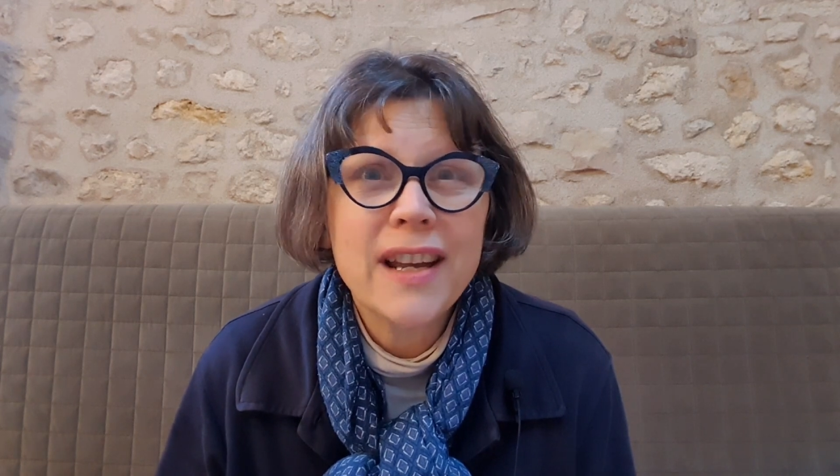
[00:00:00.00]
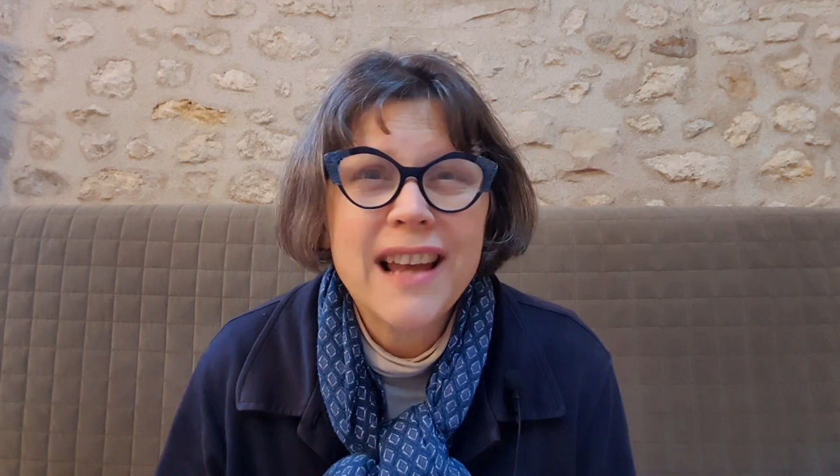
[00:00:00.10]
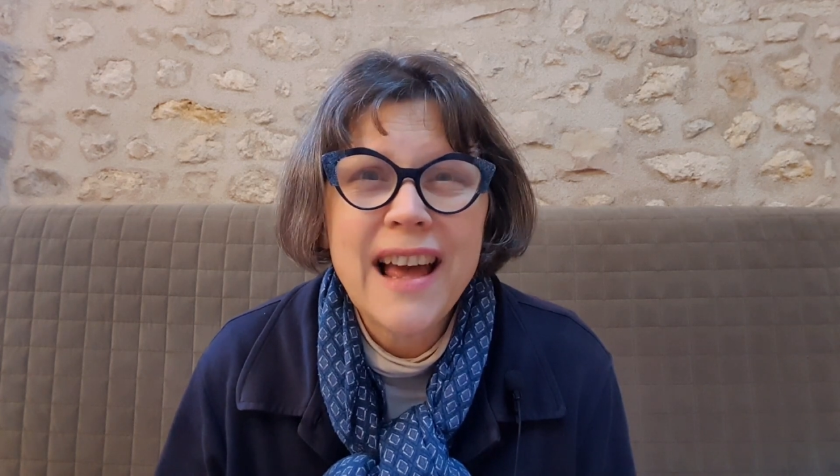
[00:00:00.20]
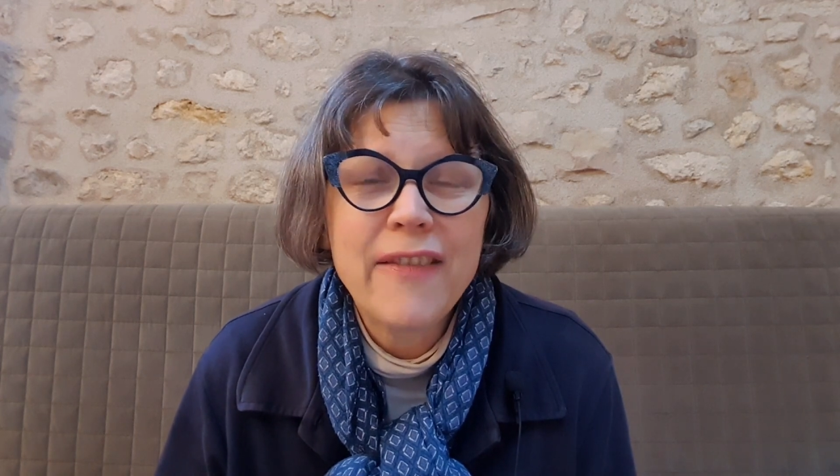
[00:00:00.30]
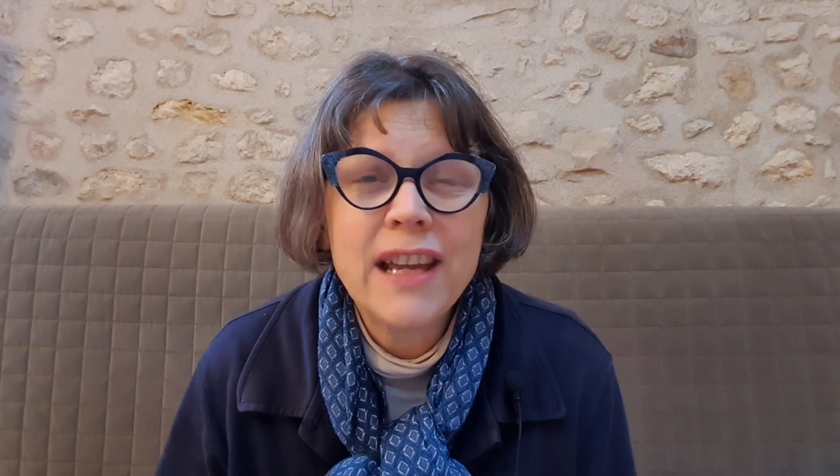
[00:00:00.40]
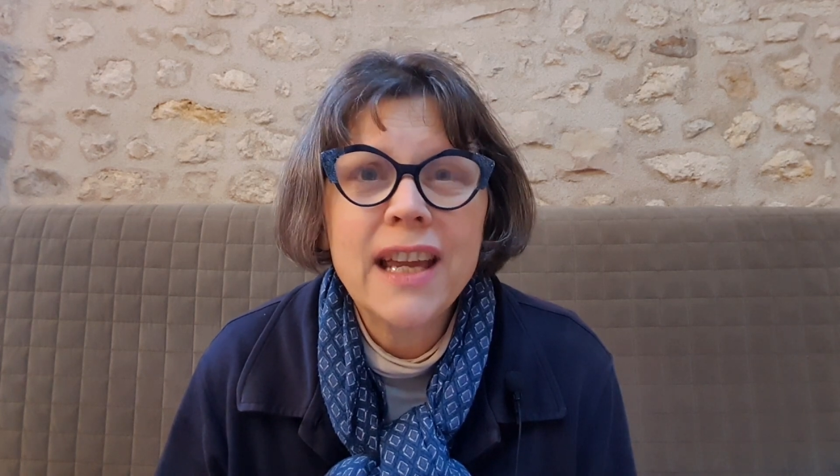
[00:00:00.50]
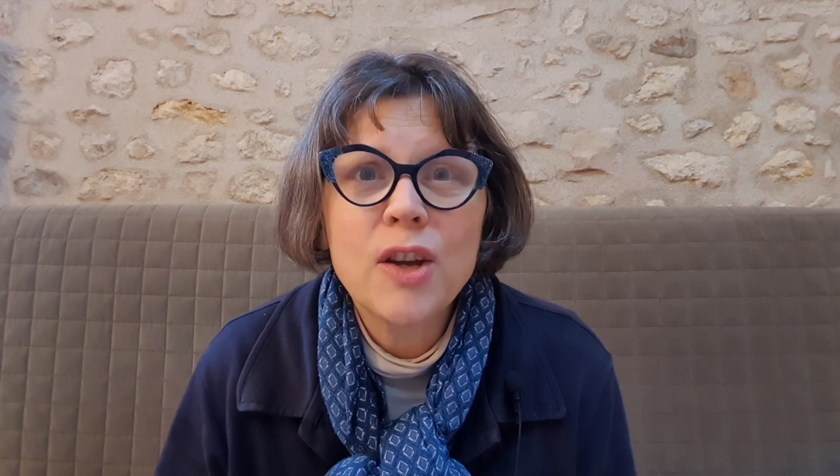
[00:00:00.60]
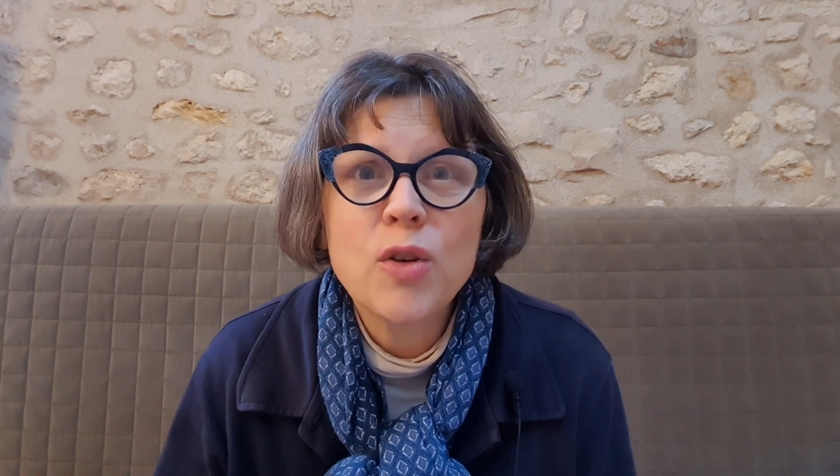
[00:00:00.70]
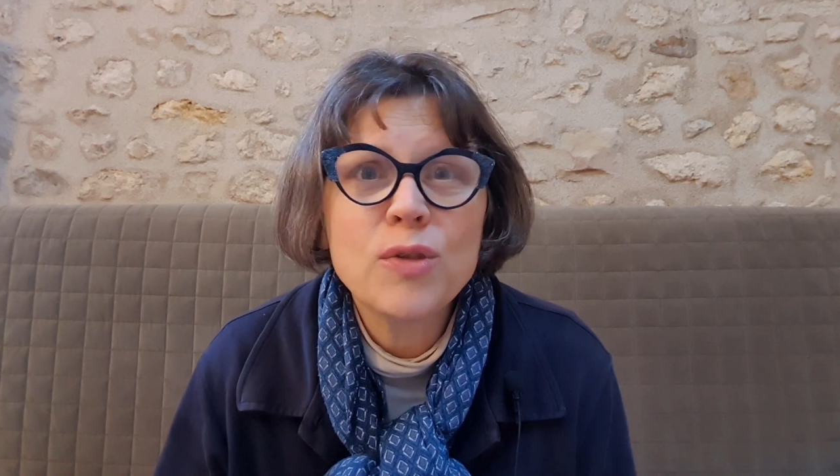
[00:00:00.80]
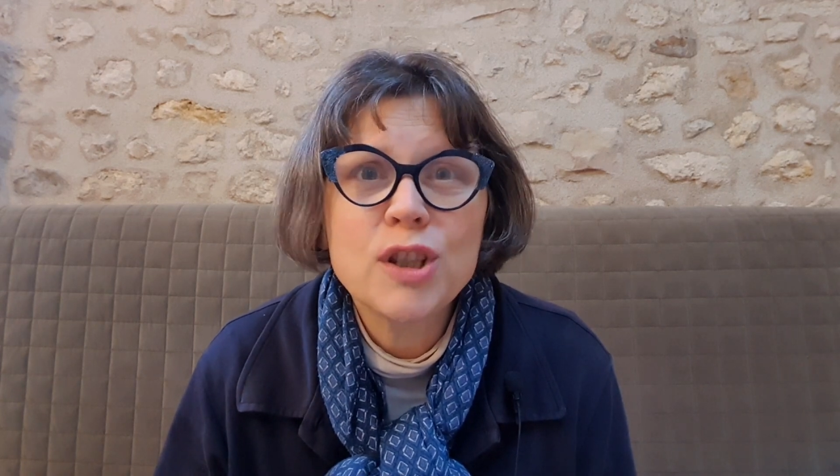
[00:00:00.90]
having it
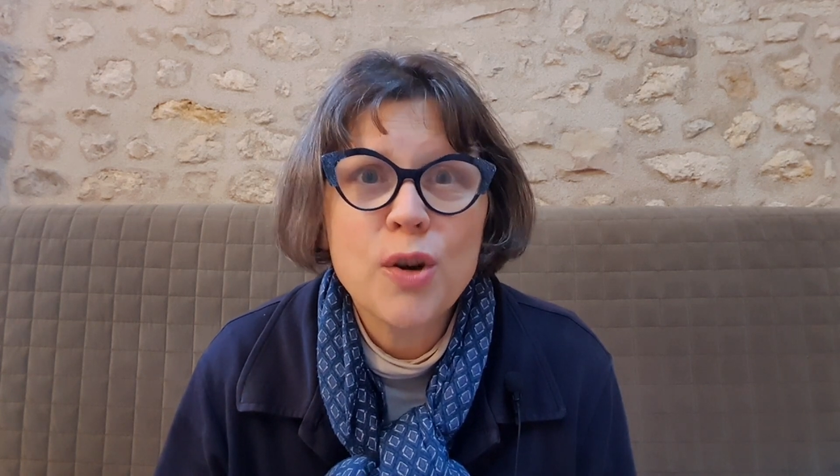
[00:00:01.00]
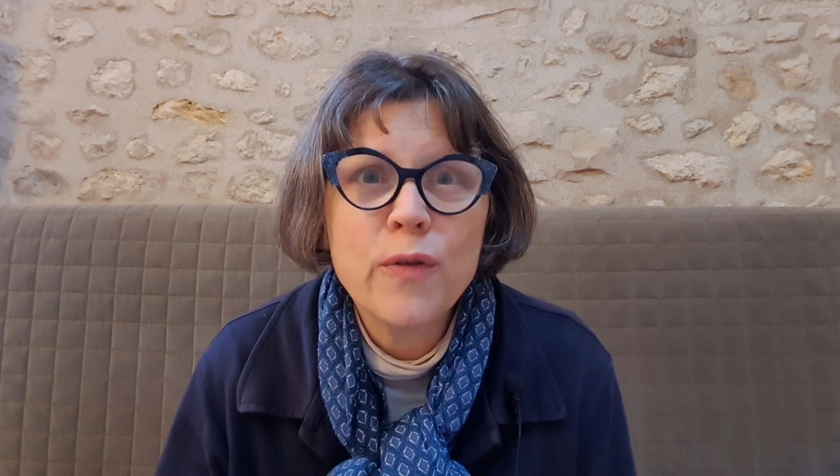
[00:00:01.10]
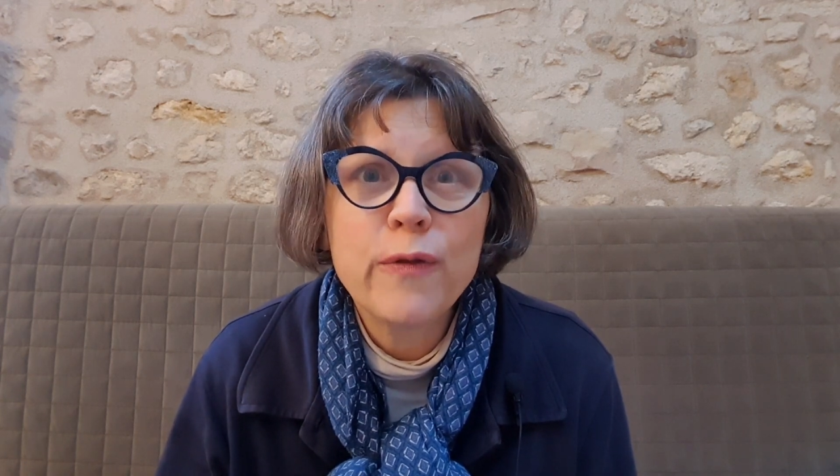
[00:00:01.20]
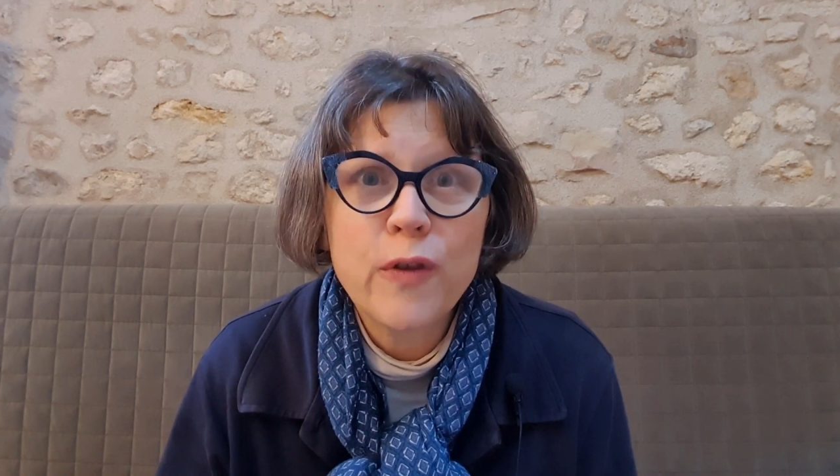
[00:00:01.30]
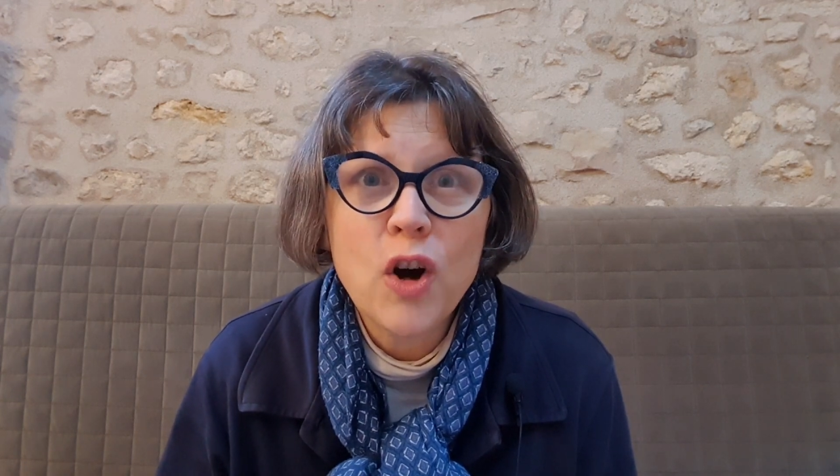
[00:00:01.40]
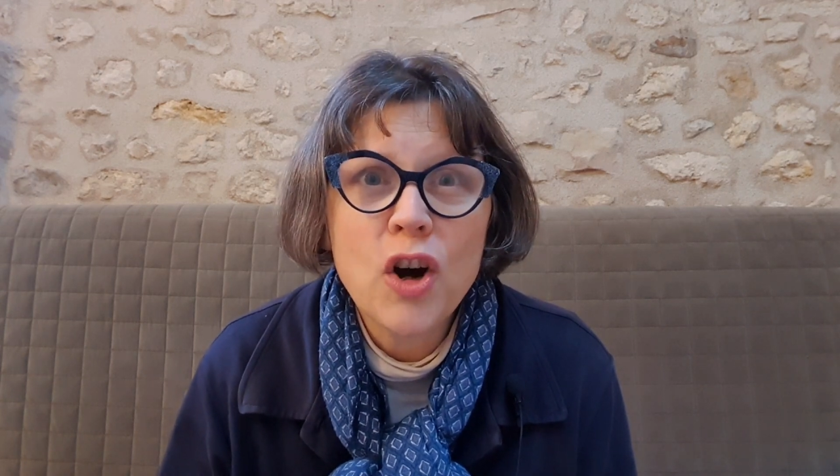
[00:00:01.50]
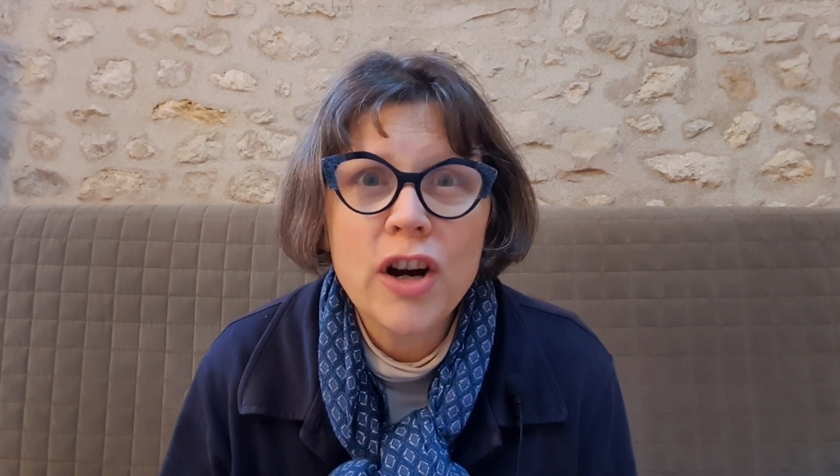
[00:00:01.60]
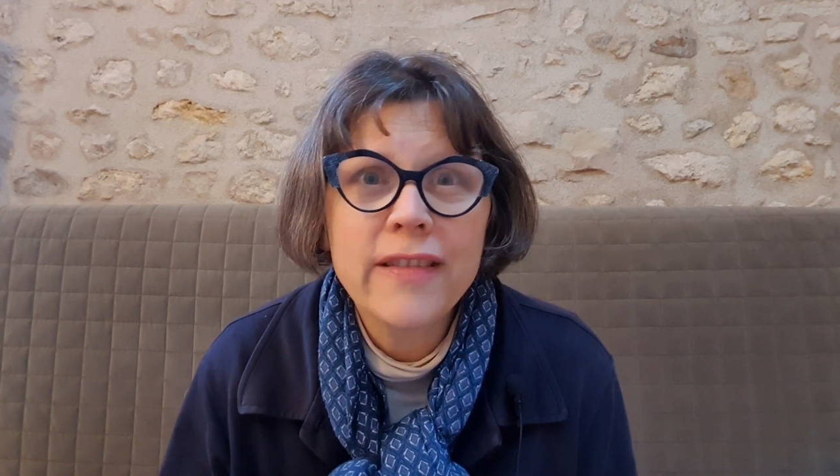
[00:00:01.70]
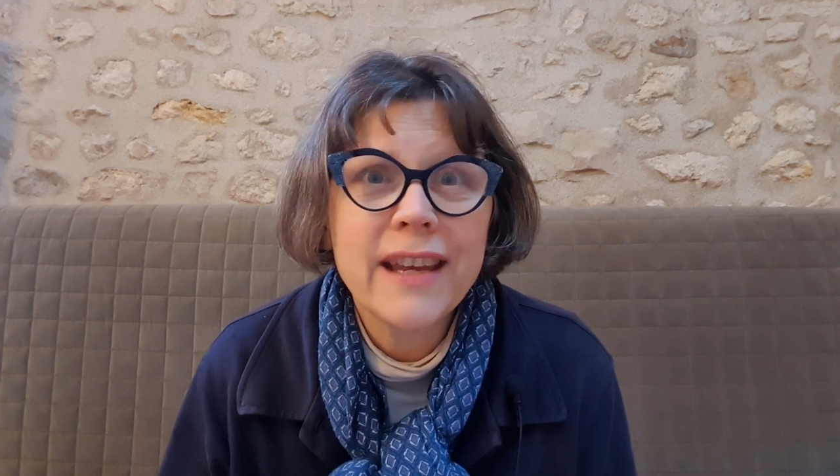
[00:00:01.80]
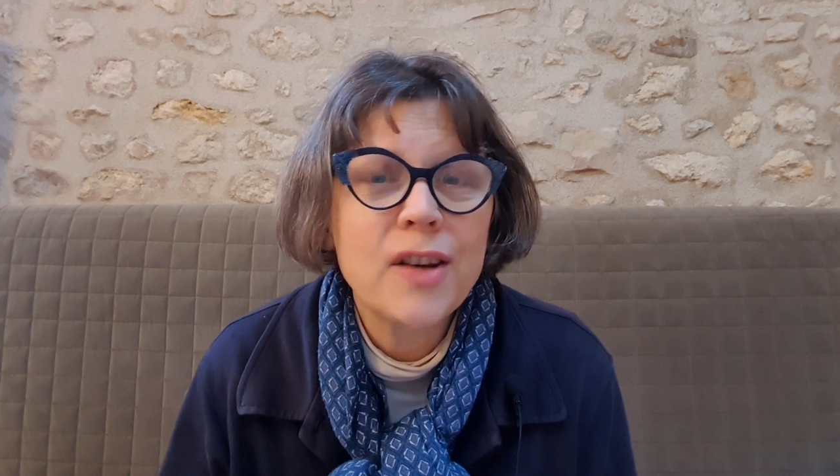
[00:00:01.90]
go so
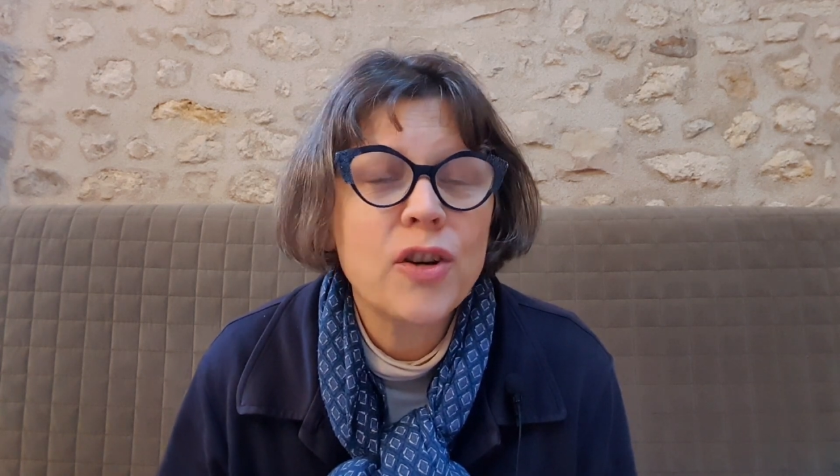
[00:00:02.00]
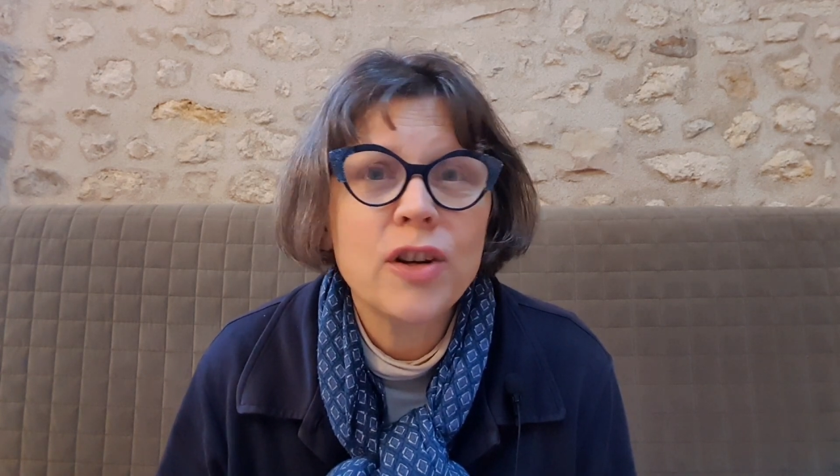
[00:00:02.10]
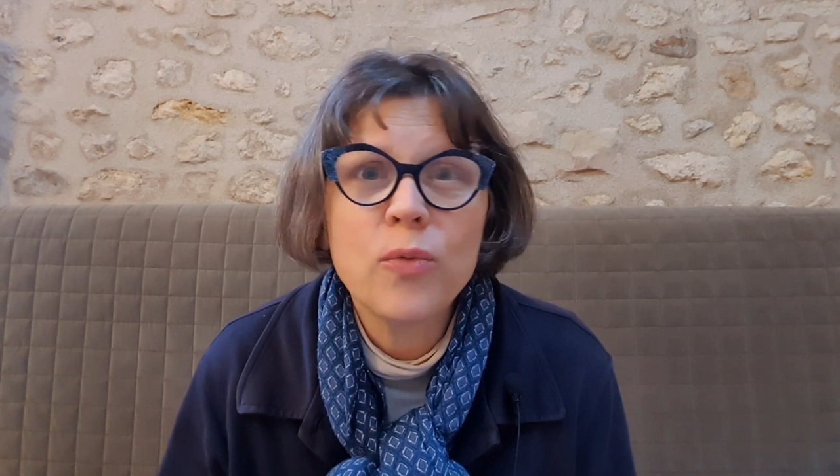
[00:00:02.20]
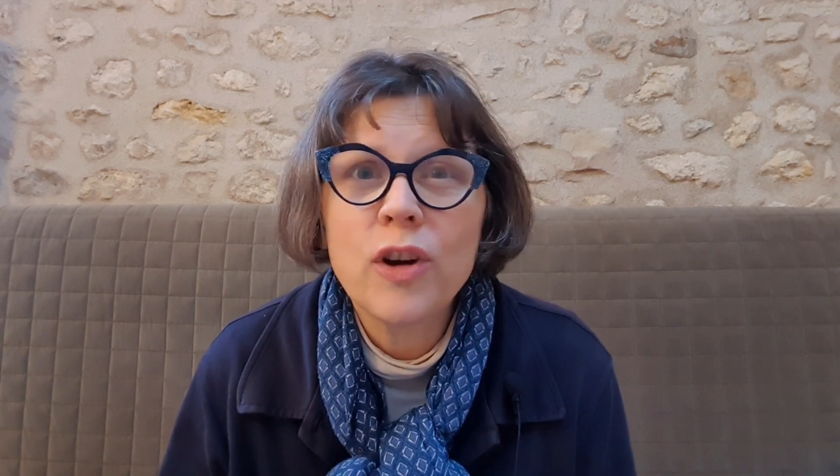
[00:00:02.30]
far that you're going to